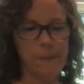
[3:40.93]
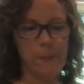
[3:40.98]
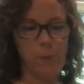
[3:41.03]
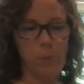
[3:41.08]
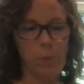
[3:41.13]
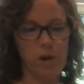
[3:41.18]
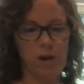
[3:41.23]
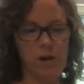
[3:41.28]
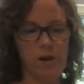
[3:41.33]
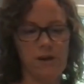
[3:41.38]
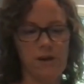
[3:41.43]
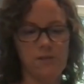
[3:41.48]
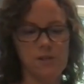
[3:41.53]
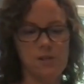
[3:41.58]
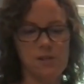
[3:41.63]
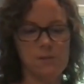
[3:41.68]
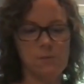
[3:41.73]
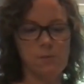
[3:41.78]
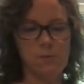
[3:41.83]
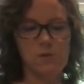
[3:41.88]
1.5
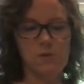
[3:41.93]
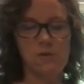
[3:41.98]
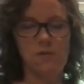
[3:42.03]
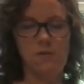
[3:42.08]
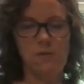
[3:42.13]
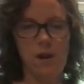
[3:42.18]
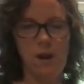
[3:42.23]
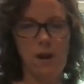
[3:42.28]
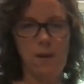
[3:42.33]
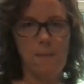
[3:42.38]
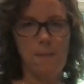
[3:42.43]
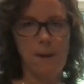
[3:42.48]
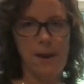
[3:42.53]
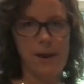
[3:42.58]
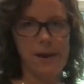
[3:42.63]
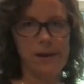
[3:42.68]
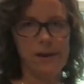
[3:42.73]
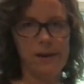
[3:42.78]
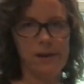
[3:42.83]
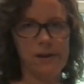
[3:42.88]
teaspoons of
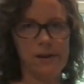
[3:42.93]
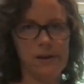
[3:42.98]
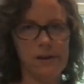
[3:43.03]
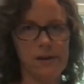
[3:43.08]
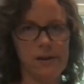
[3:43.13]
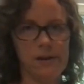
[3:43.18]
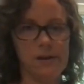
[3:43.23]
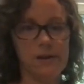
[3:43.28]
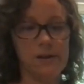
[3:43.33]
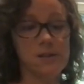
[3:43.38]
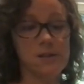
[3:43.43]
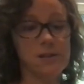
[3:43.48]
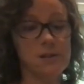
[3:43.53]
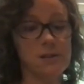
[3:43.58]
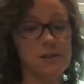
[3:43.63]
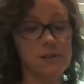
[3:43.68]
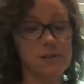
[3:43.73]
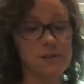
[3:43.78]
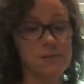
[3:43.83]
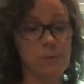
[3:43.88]
nutmeg, a
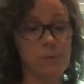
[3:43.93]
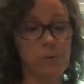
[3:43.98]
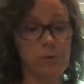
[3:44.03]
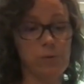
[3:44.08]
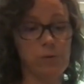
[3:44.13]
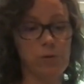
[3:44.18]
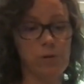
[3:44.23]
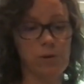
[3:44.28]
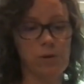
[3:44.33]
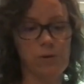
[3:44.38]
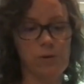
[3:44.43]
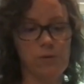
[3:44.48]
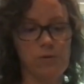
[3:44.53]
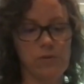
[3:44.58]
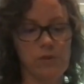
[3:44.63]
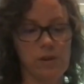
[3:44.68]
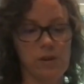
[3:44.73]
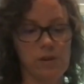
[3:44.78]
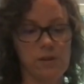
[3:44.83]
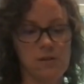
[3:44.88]
teaspoon of
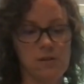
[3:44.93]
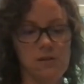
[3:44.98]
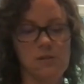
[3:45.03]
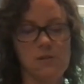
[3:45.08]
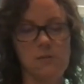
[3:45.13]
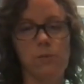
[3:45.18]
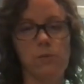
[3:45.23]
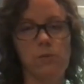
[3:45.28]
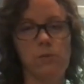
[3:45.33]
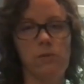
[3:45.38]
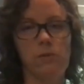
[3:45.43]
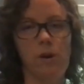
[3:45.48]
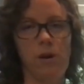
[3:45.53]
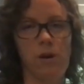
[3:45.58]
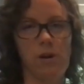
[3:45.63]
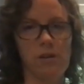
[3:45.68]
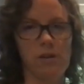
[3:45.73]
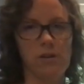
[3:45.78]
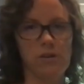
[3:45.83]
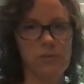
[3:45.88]
cloves, and a teaspoon of
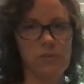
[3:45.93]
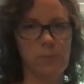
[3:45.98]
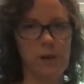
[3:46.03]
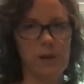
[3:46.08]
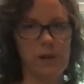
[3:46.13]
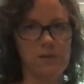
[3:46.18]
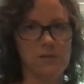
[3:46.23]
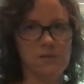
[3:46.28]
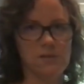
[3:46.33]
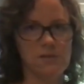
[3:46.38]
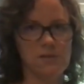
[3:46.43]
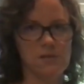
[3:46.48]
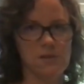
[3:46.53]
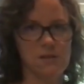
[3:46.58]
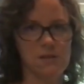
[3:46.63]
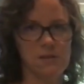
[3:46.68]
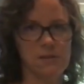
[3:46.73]
allspice.